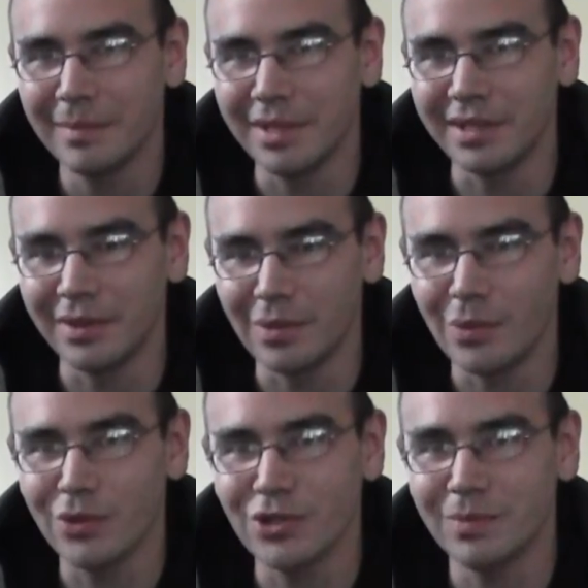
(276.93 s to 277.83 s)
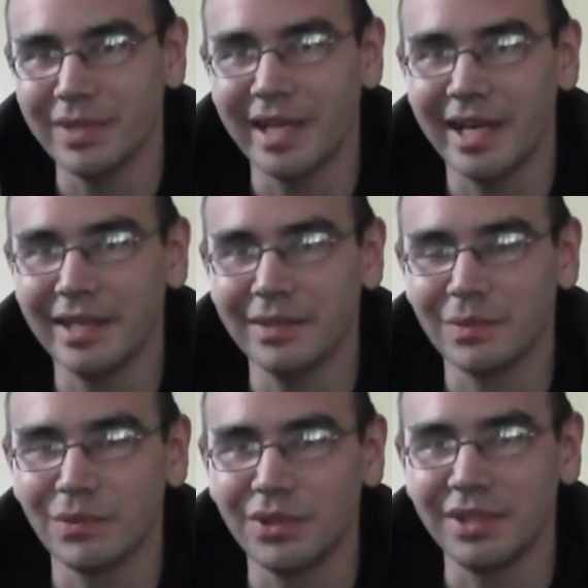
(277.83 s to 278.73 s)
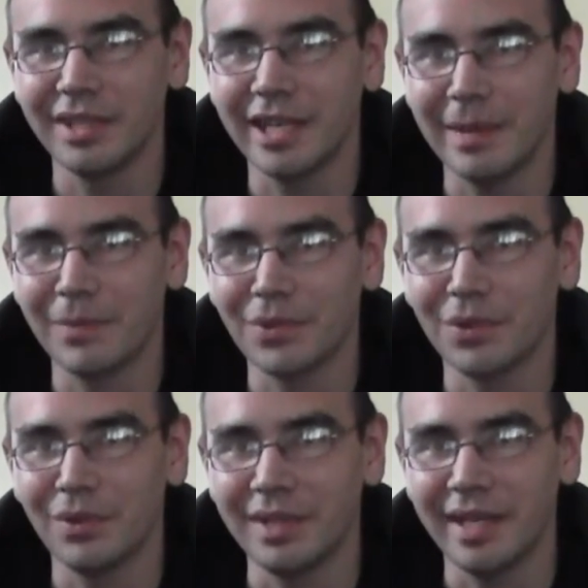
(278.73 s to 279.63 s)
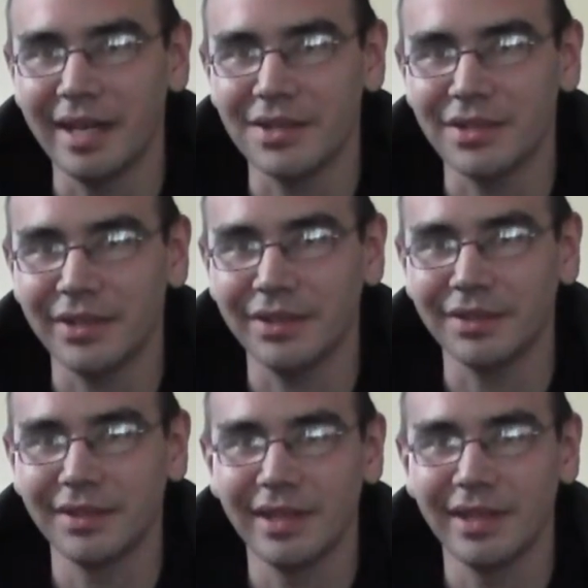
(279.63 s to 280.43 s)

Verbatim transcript: but the orange and banana really come through on the exhale.